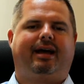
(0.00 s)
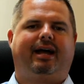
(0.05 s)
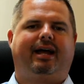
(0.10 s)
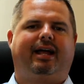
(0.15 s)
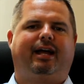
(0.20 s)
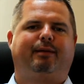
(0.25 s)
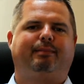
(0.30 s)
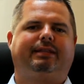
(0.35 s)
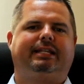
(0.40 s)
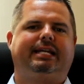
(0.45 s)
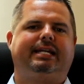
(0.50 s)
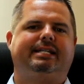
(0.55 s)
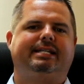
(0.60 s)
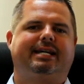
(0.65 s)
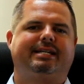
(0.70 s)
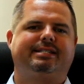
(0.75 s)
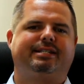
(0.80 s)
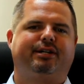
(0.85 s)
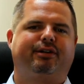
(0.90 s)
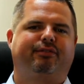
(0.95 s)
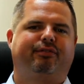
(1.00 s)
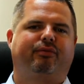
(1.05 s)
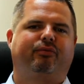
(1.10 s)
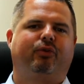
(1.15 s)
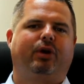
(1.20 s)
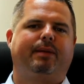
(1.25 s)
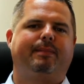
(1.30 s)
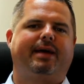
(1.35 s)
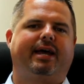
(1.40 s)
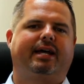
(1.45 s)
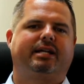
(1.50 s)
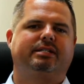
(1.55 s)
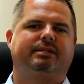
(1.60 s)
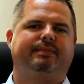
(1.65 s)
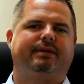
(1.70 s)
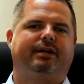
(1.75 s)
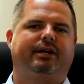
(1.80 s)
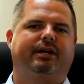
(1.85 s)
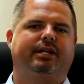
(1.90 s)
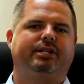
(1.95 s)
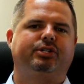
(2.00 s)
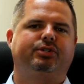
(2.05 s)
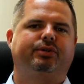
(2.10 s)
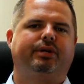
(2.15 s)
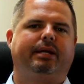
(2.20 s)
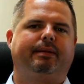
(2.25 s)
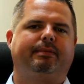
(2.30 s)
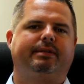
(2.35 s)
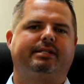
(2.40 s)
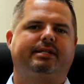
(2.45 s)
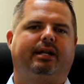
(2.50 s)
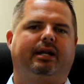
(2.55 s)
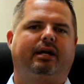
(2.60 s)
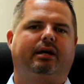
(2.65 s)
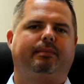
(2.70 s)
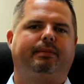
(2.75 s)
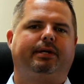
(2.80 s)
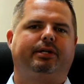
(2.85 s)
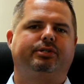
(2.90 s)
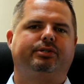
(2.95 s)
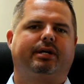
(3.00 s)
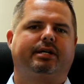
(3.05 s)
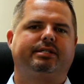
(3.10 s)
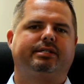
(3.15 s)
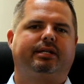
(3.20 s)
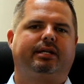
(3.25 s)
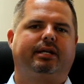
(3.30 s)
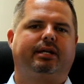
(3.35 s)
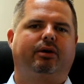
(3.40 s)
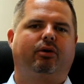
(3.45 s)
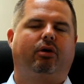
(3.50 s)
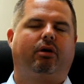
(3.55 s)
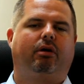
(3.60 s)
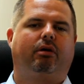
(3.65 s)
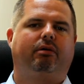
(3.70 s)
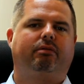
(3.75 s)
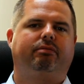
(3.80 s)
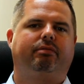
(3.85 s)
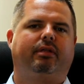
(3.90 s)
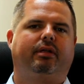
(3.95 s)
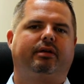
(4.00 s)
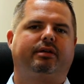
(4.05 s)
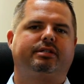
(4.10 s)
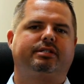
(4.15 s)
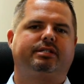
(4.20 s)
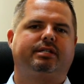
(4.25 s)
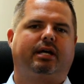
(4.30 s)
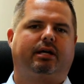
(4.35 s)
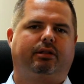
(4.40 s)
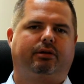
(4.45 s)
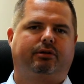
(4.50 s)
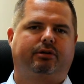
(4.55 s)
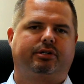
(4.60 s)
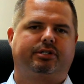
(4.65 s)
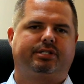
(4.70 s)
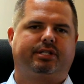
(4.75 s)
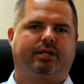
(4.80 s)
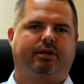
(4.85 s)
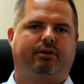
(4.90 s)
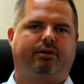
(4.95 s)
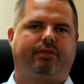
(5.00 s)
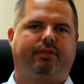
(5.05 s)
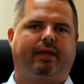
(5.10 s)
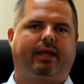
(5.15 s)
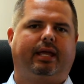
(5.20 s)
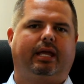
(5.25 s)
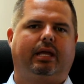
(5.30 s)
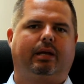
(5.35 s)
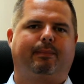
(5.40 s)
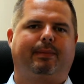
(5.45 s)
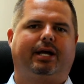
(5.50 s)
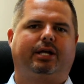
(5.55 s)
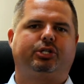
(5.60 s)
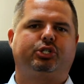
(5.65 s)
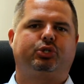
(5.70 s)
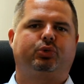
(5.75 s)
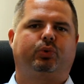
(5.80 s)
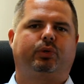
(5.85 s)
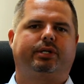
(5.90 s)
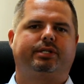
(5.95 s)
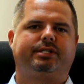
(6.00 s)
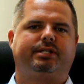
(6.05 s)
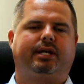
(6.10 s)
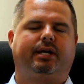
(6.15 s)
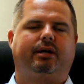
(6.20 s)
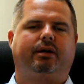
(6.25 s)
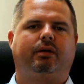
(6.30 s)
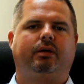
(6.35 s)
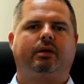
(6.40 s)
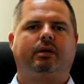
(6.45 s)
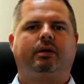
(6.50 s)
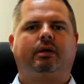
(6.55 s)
Hi, I'm Lee Tessier from RE/MAX American Dream, and today I'll be addressing all of the sellers that are thinking about short sale.